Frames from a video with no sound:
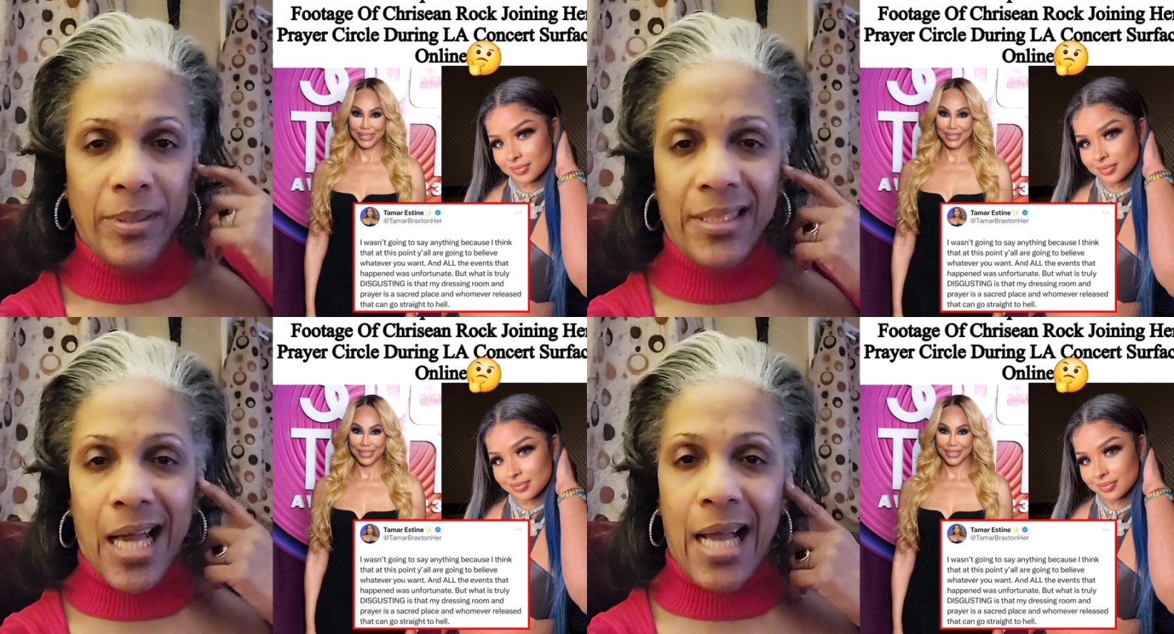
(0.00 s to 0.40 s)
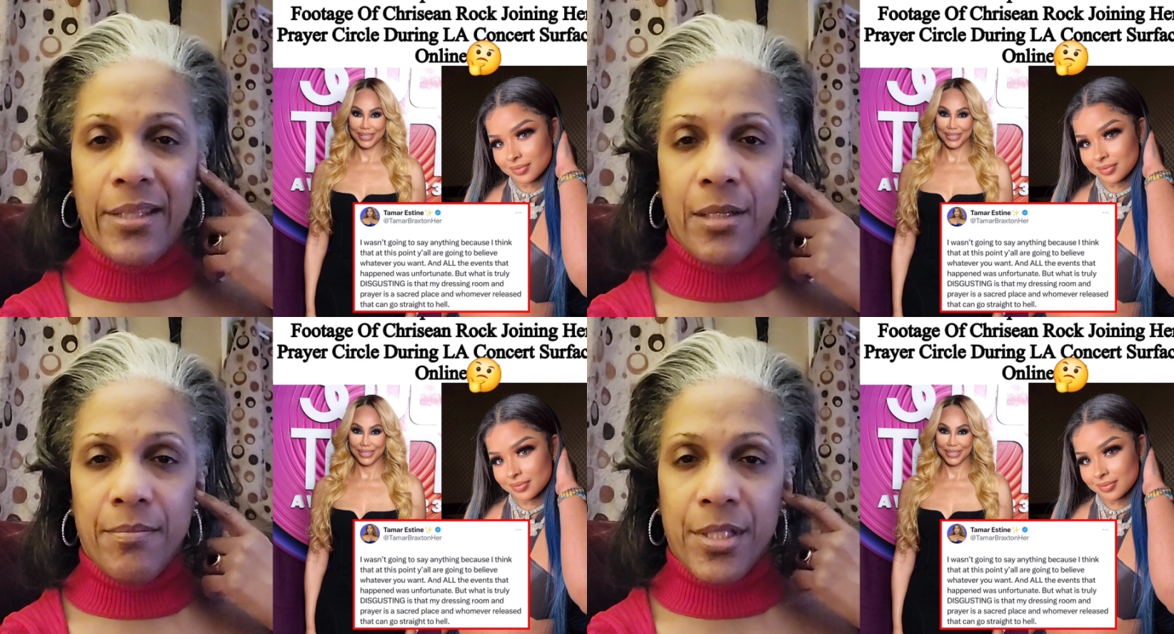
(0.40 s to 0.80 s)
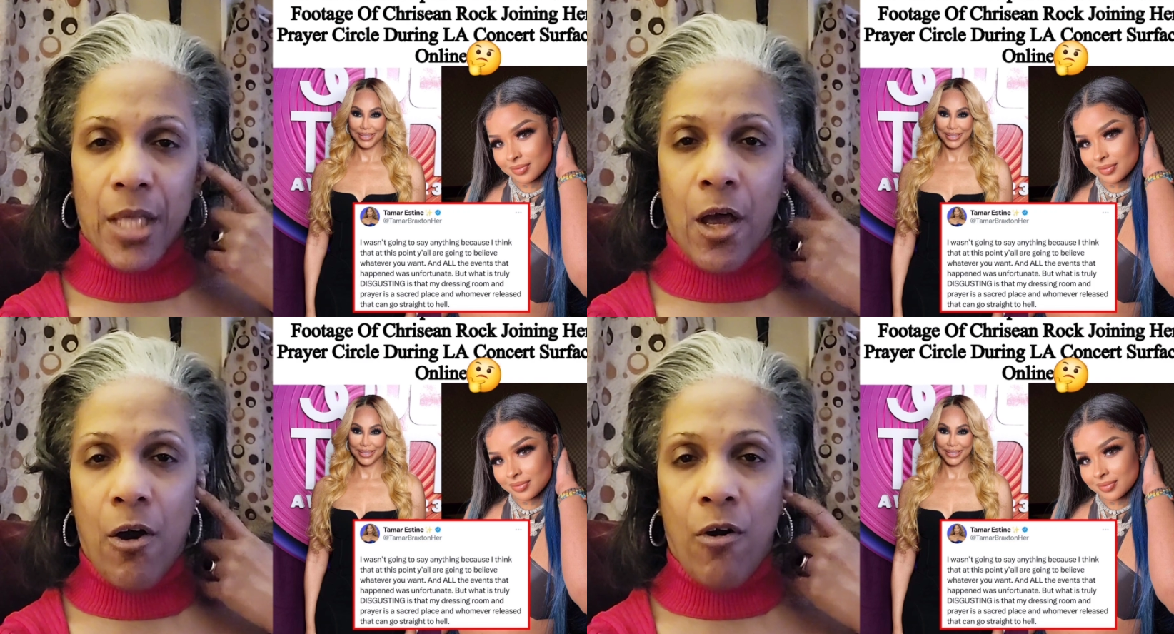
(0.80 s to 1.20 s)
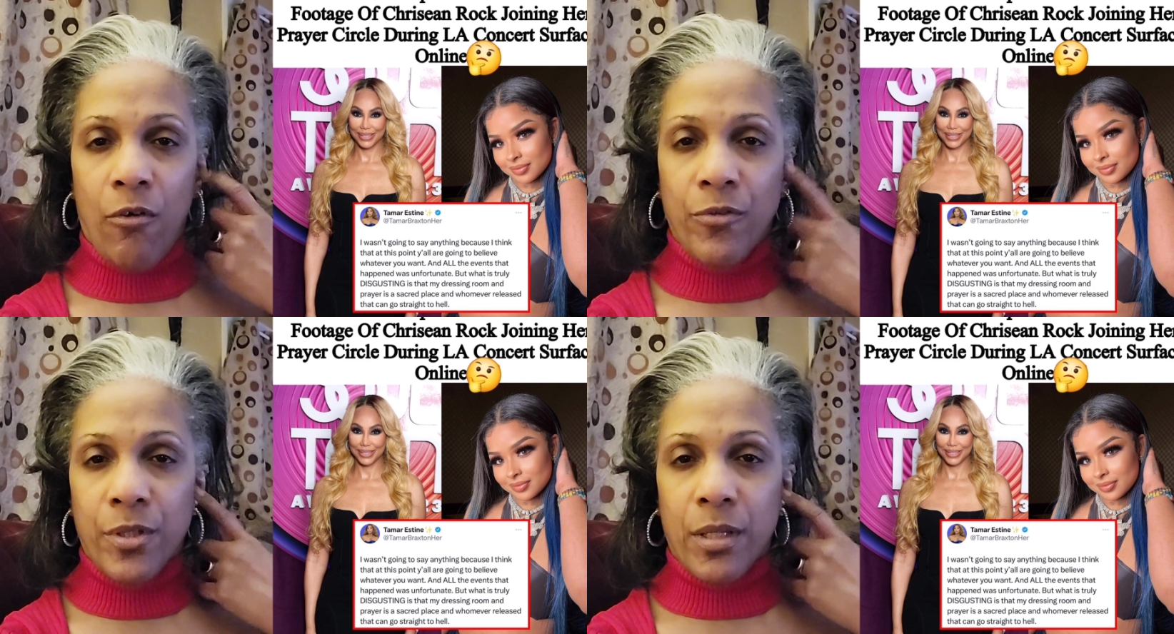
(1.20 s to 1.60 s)
Speaker 1: beside
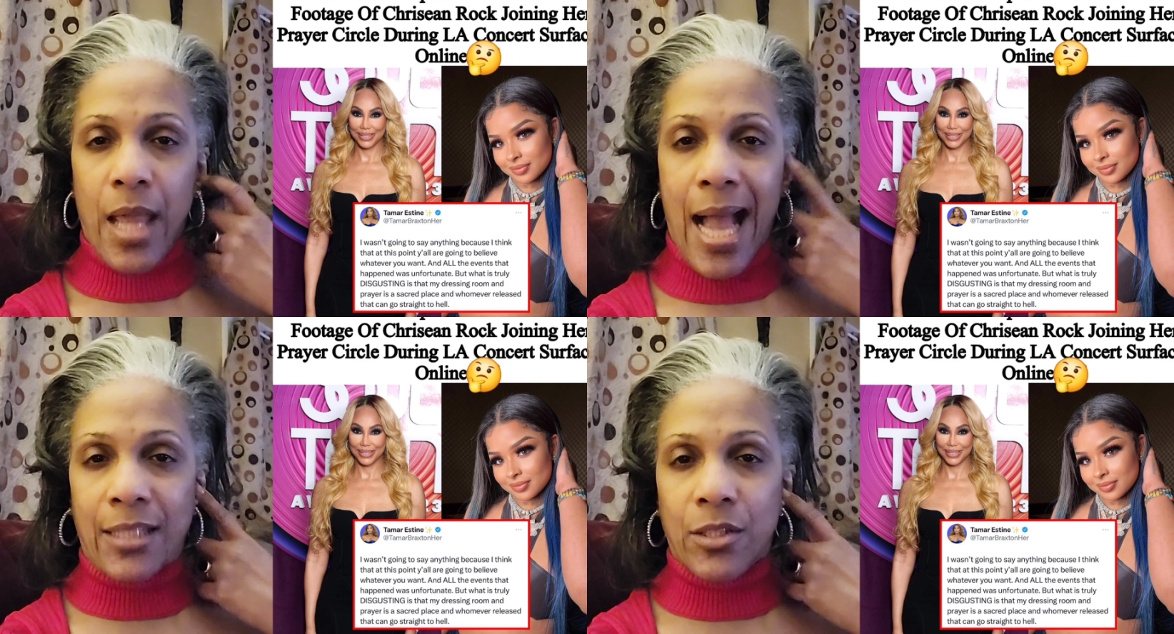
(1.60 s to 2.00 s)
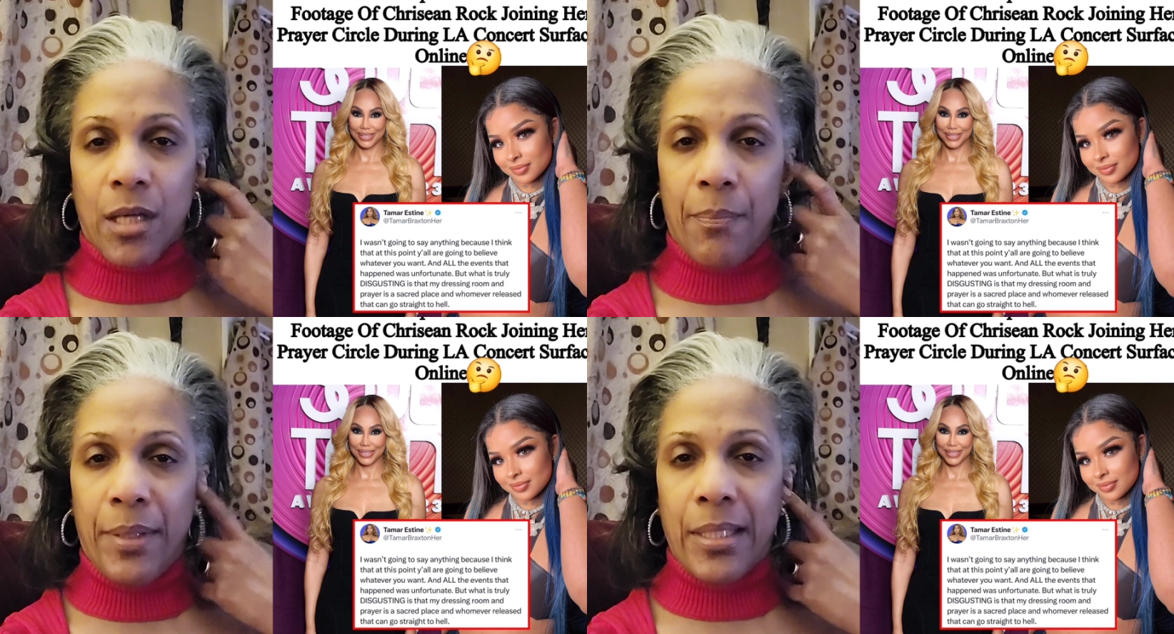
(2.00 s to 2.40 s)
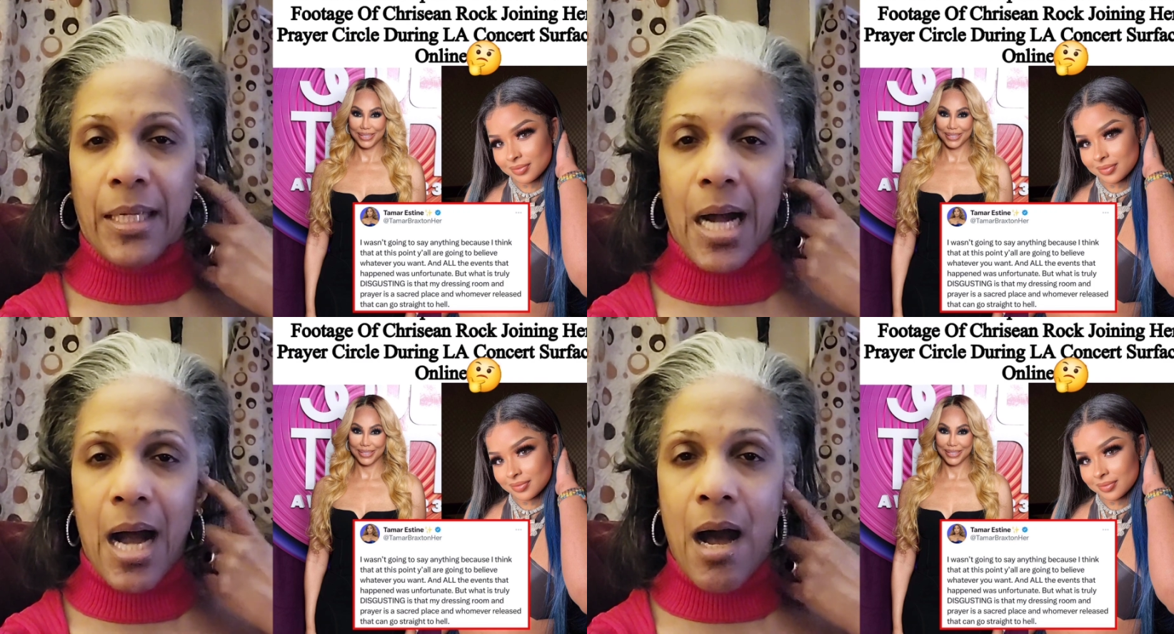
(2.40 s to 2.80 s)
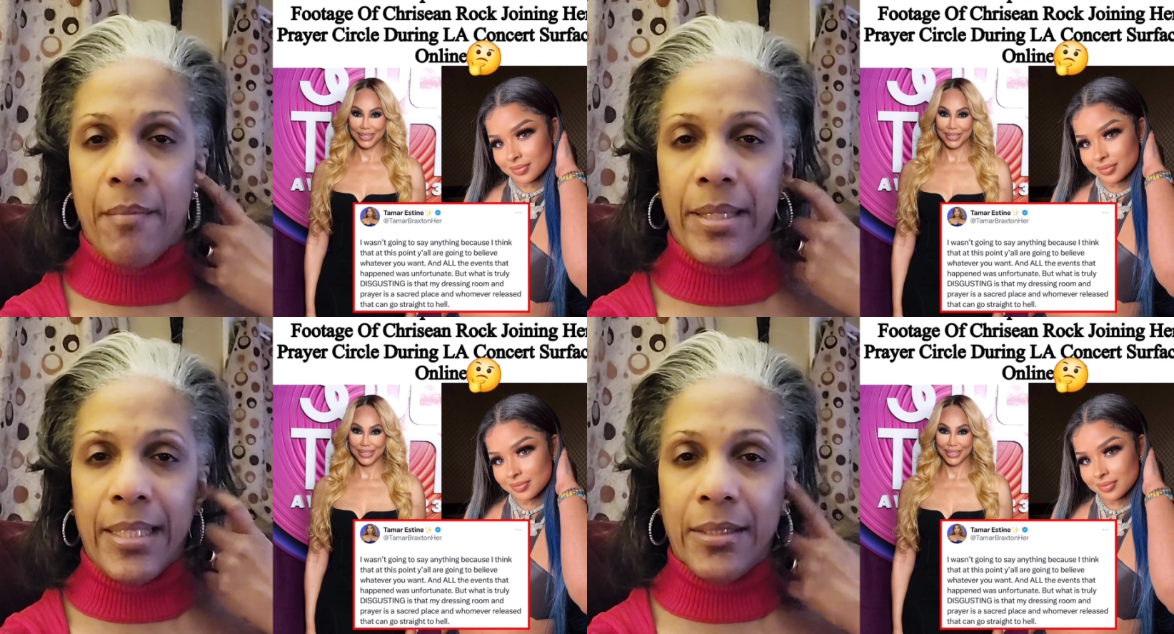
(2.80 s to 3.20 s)
themselves and acting up in the
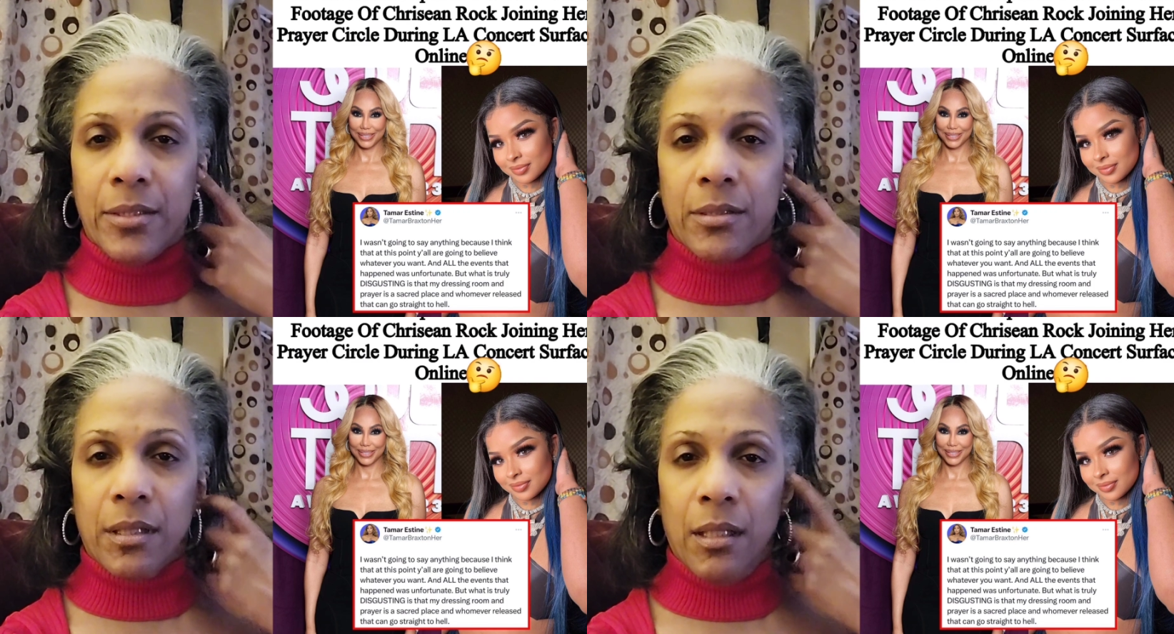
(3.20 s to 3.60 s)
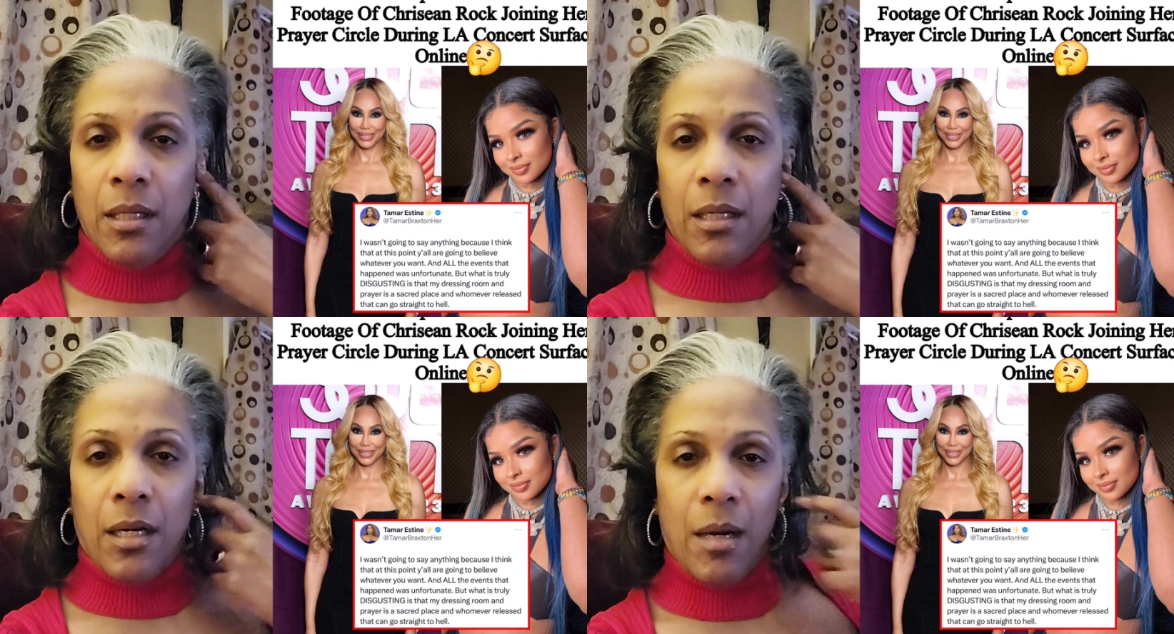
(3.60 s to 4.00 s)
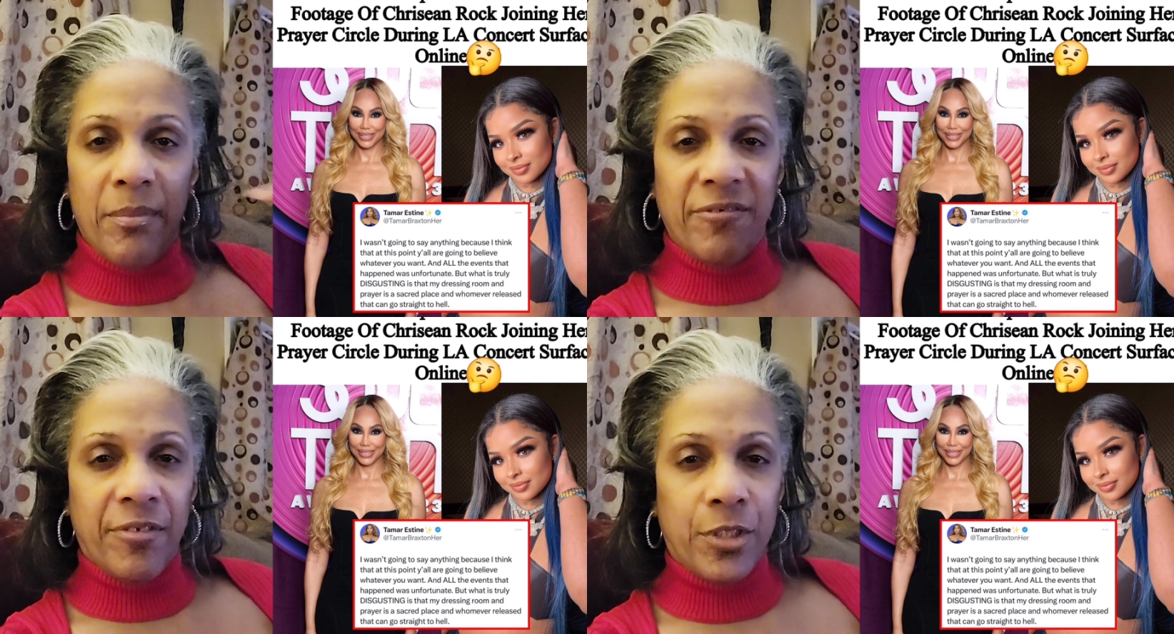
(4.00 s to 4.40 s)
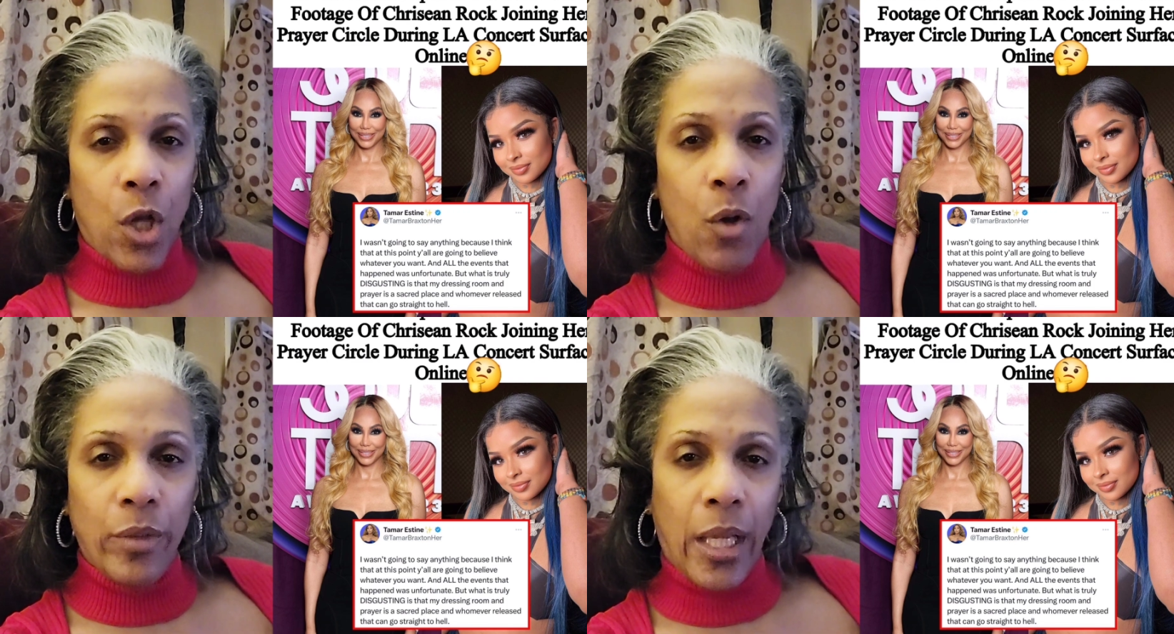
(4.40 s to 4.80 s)
comments, coming for
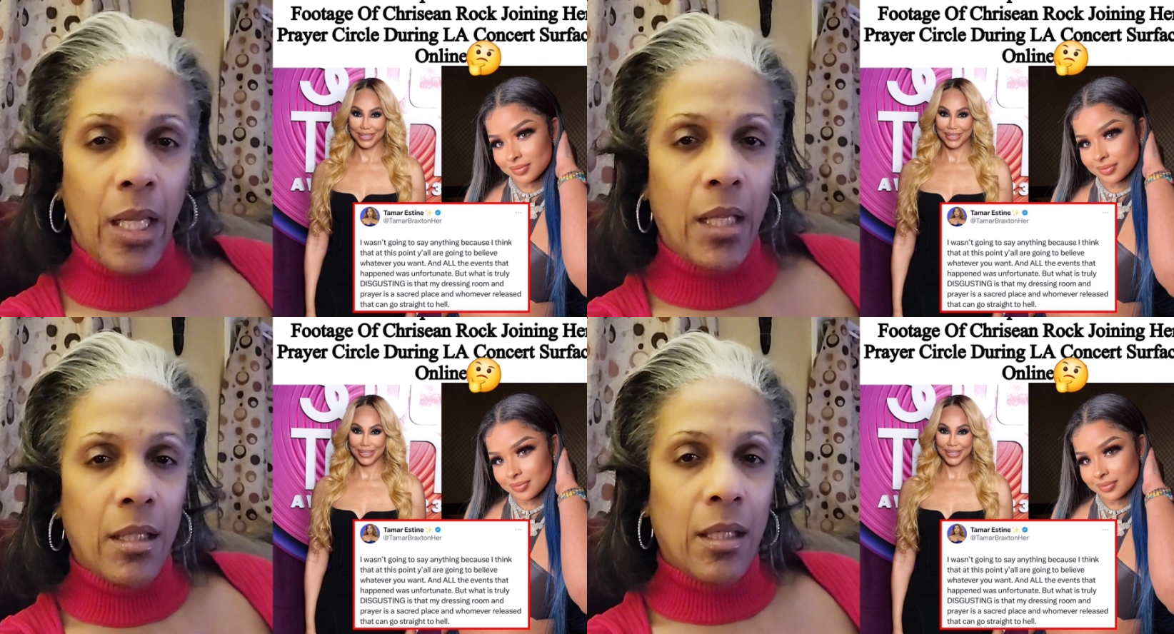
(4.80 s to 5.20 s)
Toni.